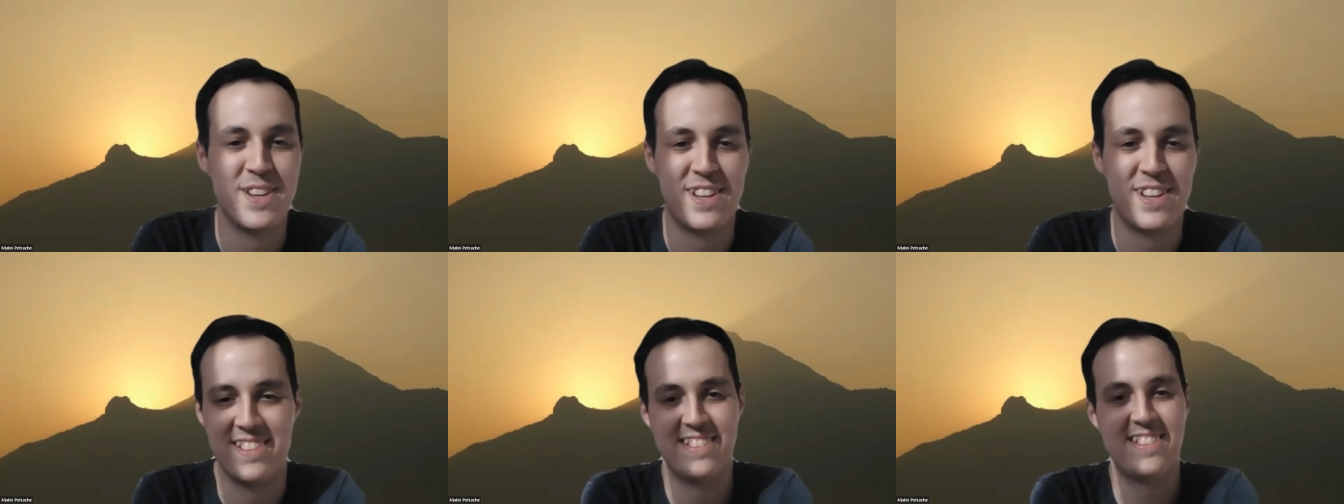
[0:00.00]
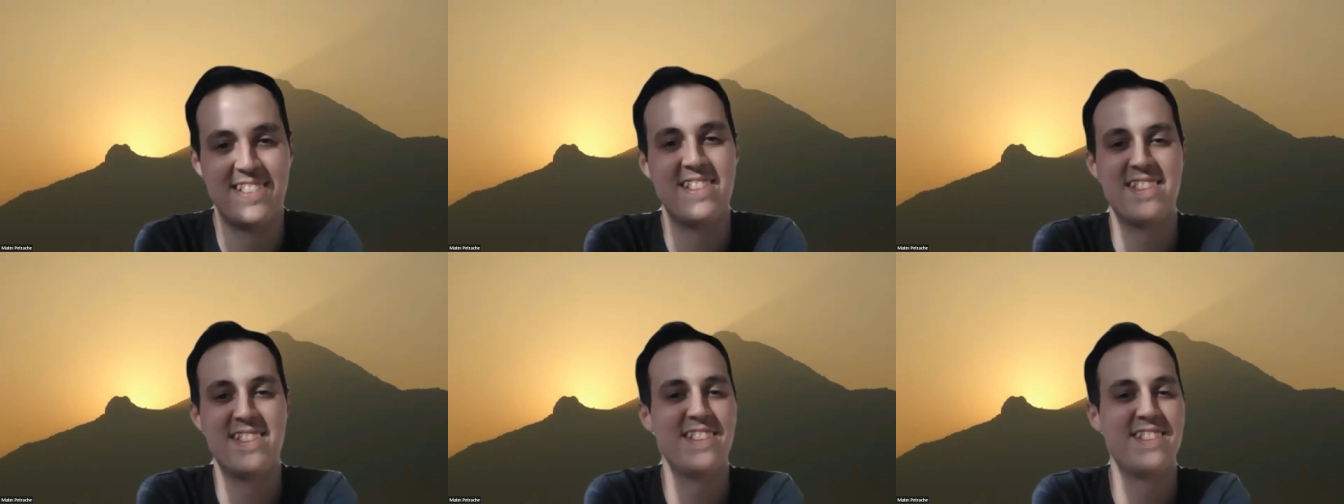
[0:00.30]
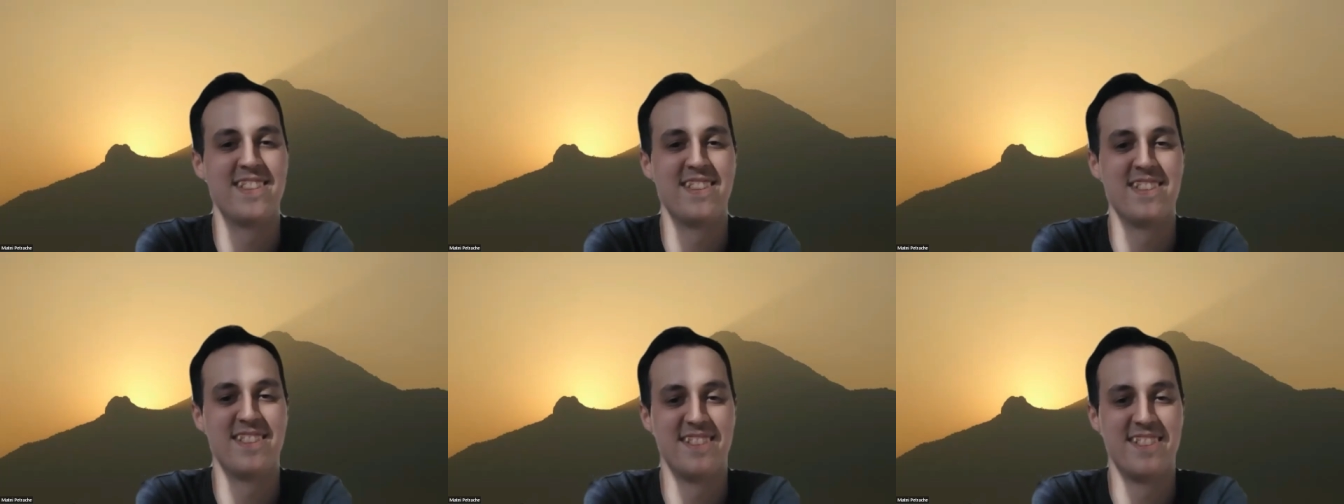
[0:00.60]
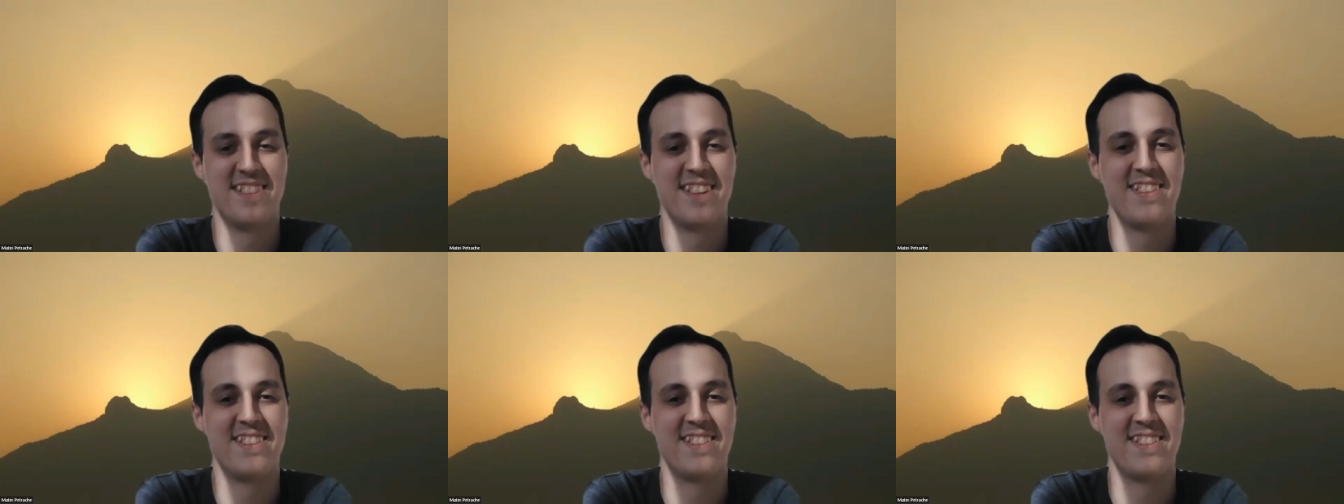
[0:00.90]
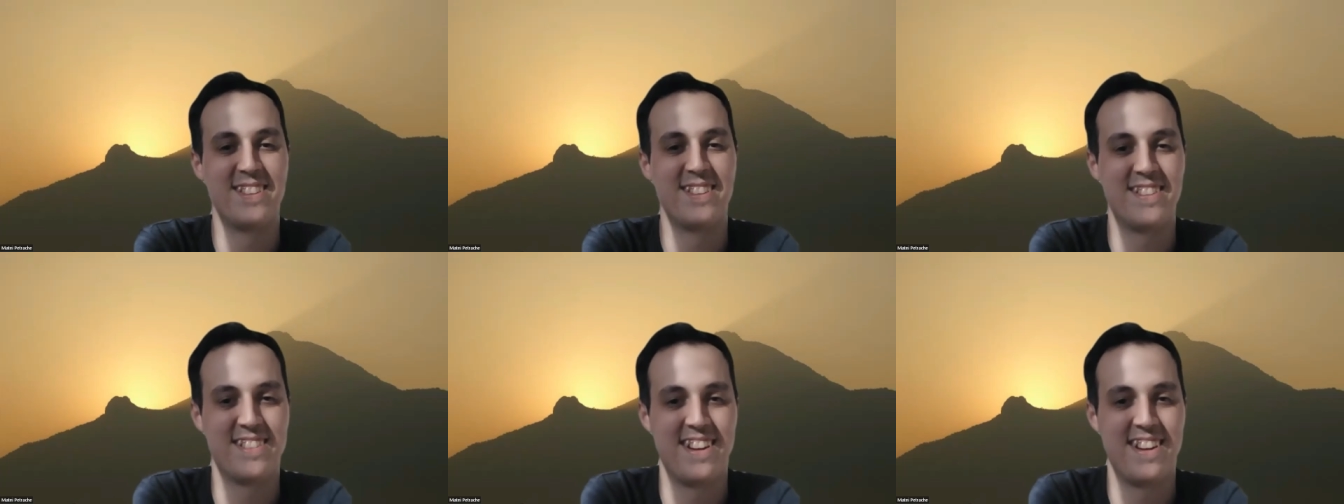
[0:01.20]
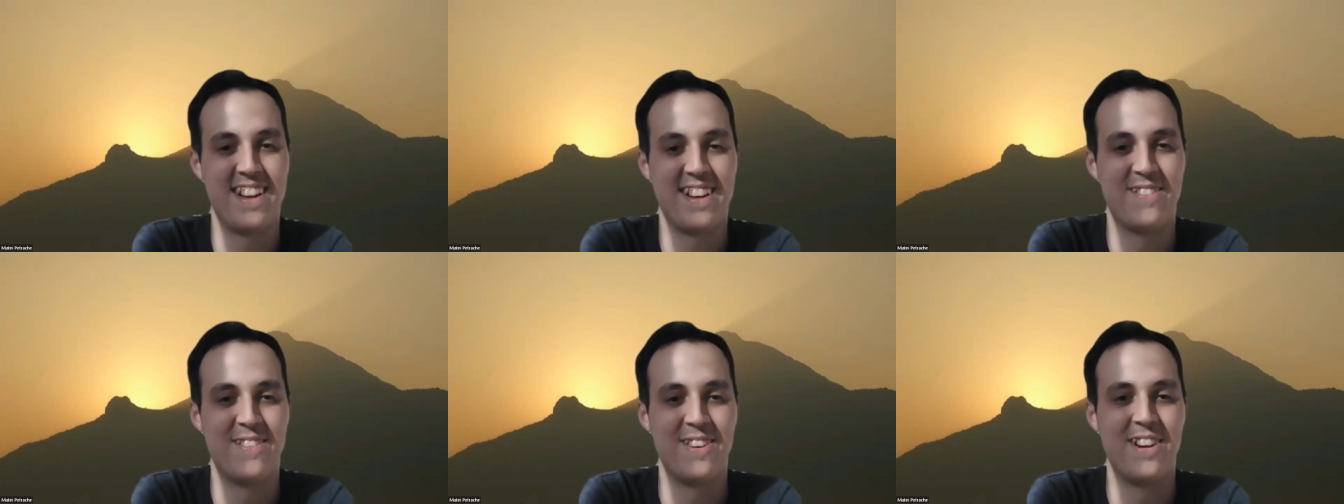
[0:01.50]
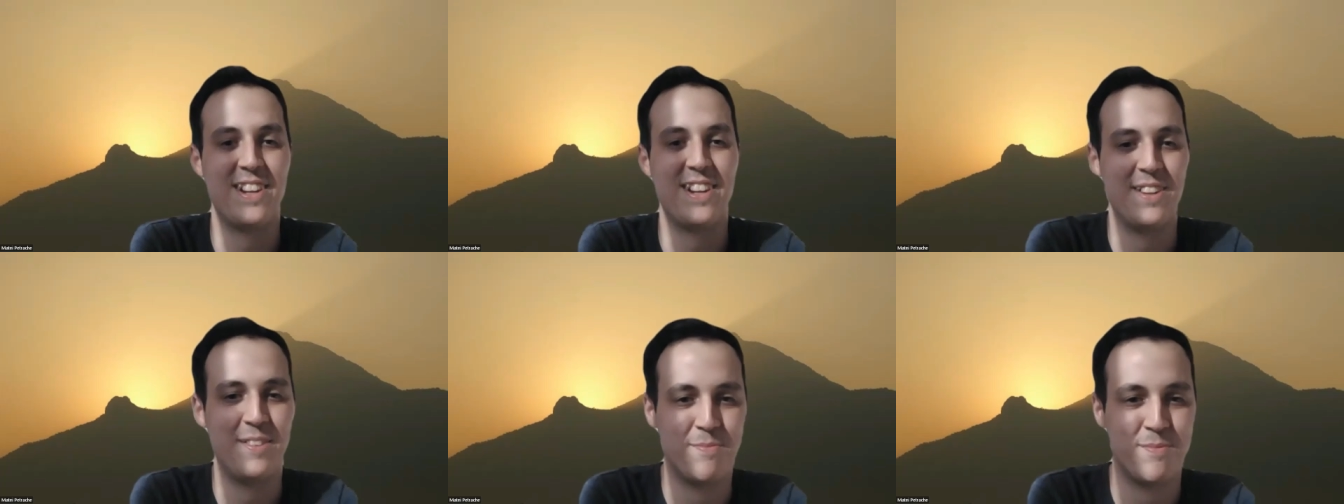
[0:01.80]
because that's
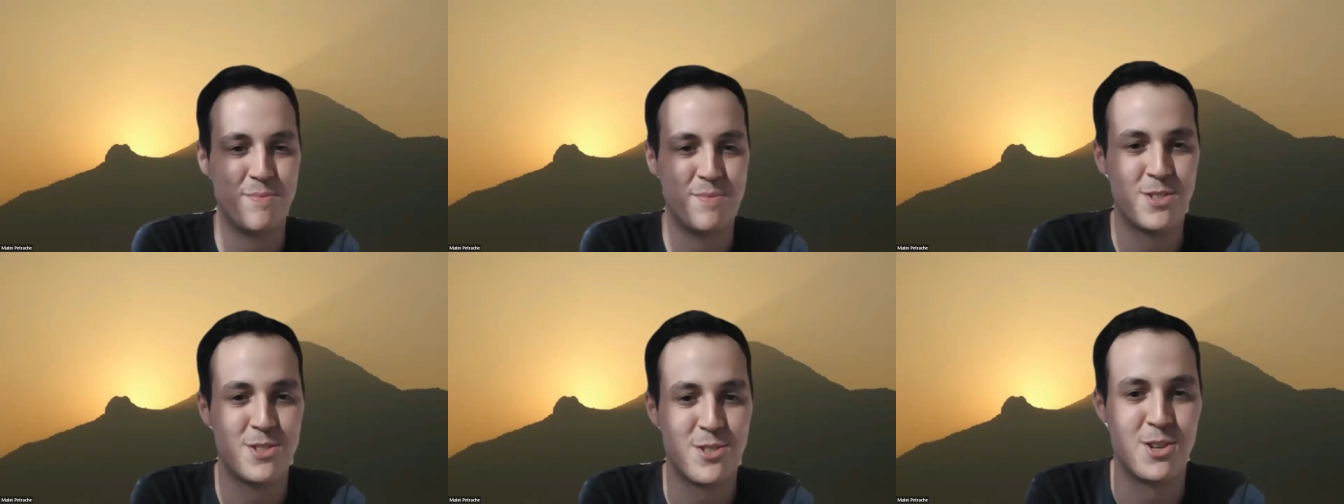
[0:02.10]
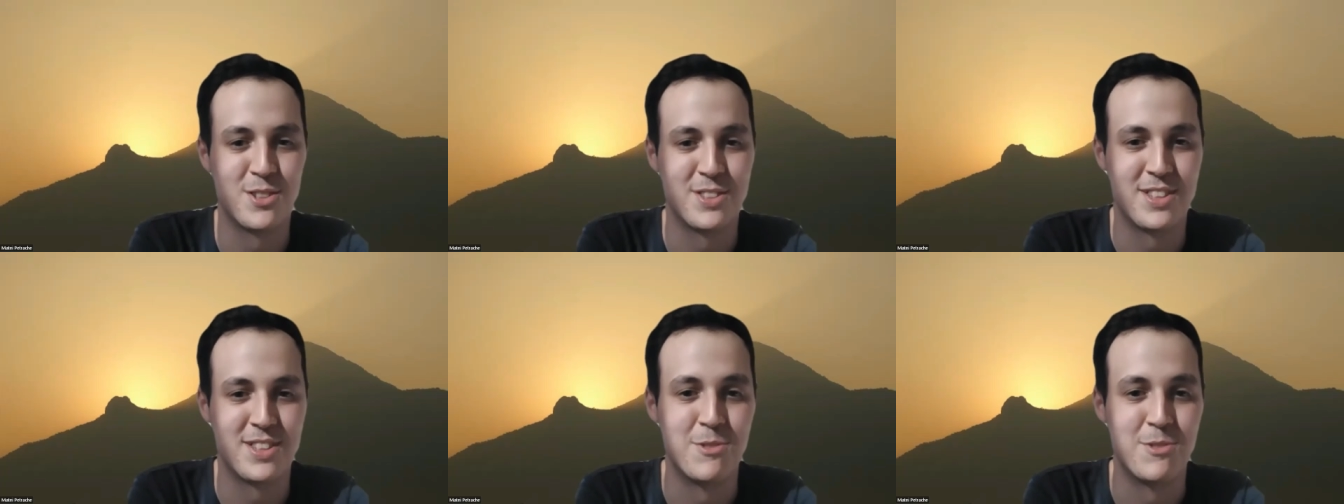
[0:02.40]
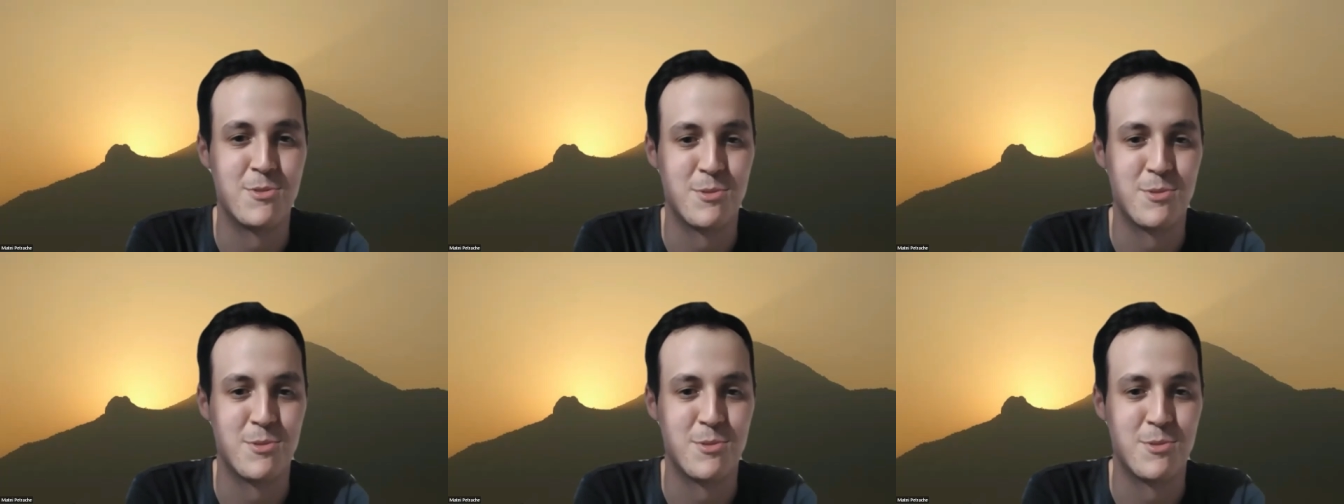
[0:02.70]
really short.